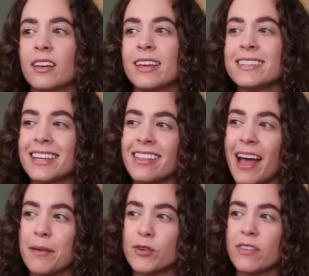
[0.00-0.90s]
He's in
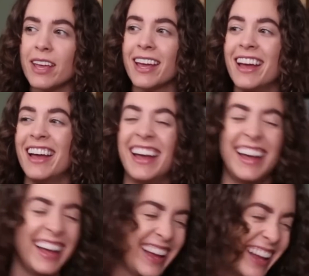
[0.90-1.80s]
that movie?
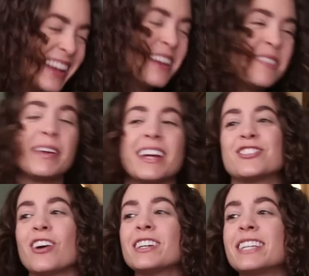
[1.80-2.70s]
Man,
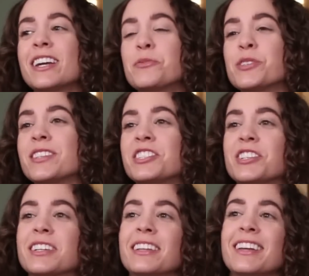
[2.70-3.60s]
Shark Tale was such
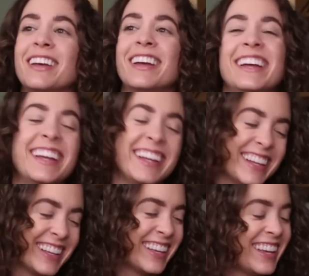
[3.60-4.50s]
a...
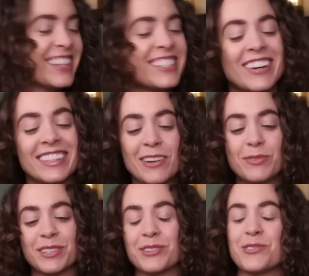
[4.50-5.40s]
Shark Tale
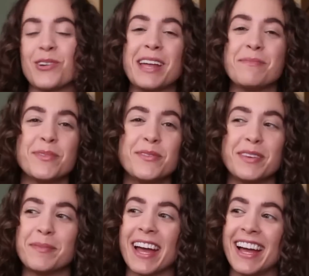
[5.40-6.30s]
was a great
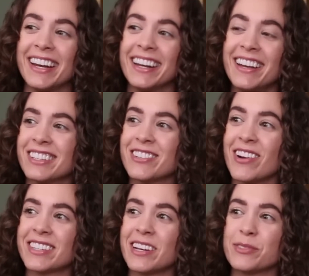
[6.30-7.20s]
movie, man.
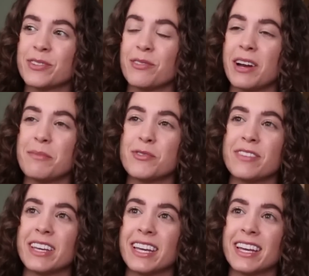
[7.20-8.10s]
Shark Tale was a great
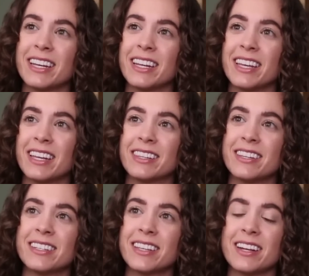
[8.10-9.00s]
movie. It it
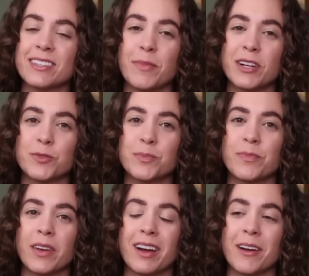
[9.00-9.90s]
didn't get as much
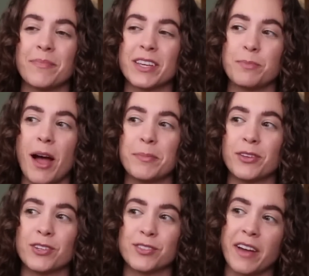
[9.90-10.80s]
uh, as
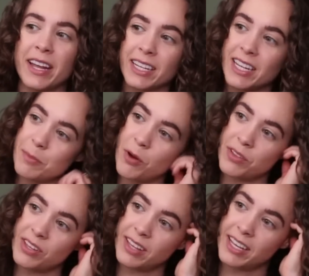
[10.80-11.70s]
popular as Finding Nemo.
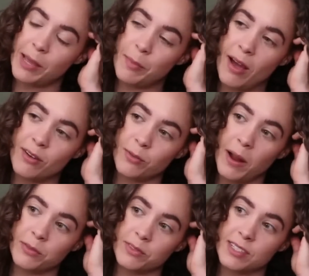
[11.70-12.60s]
I think they came out around